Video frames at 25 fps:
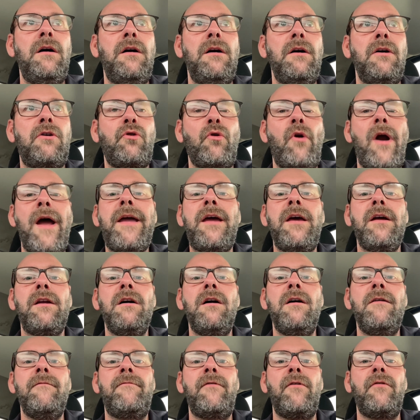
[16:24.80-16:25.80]
crank it
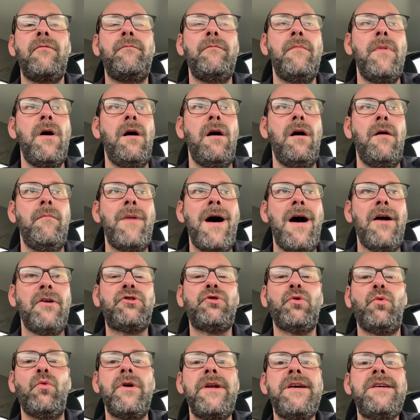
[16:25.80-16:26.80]
up for about
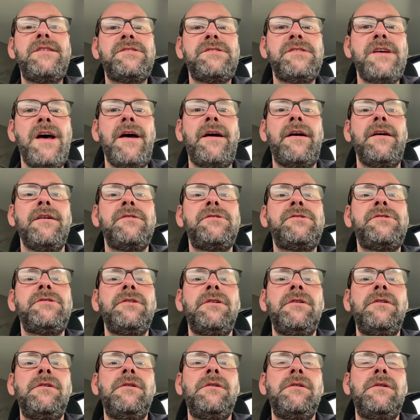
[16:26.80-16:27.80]
20 seconds.
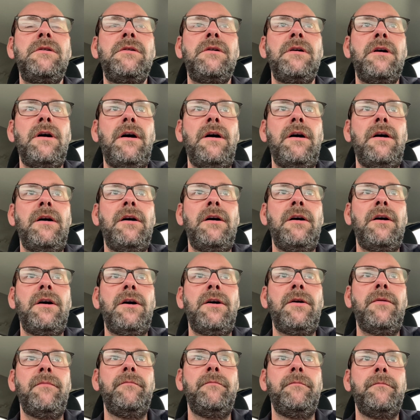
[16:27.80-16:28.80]

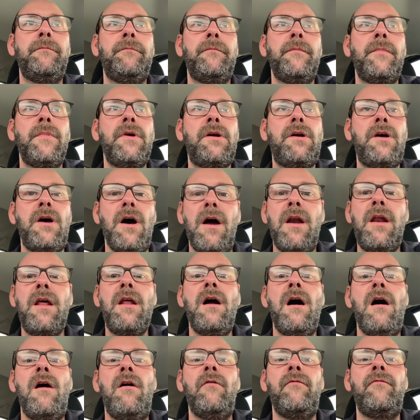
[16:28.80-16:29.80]
Cut it
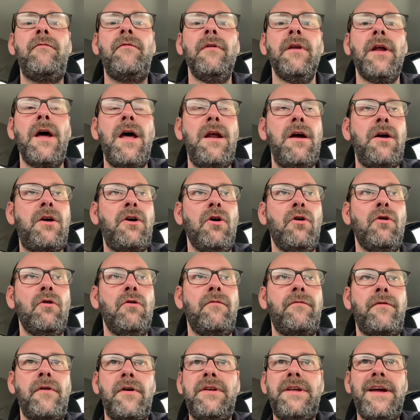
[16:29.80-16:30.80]
off, let it cool
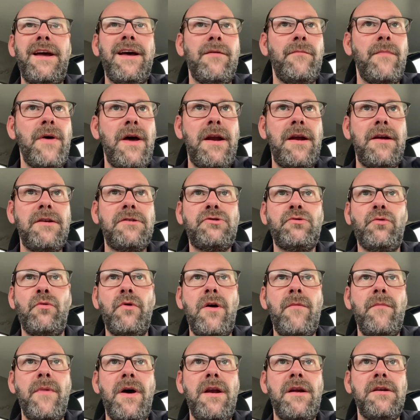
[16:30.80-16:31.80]
for 10 minutes, 20
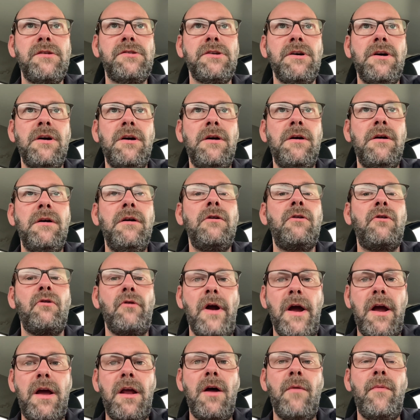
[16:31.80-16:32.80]
minutes.
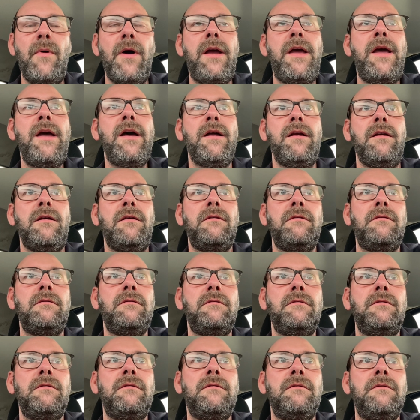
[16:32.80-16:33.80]
Crank it up again,
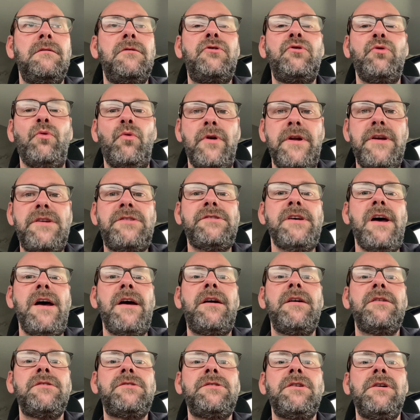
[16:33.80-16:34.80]
20
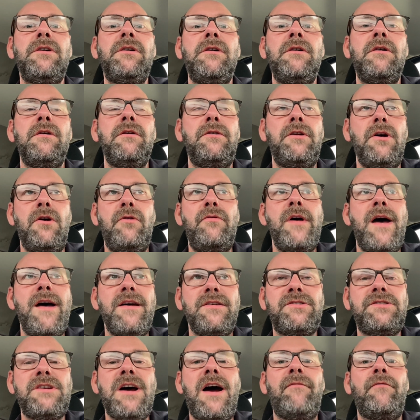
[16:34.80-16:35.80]
seconds. Do that
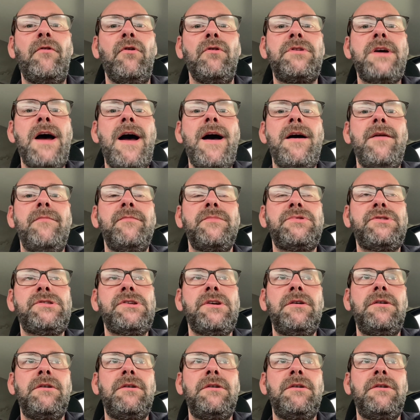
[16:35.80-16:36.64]
several times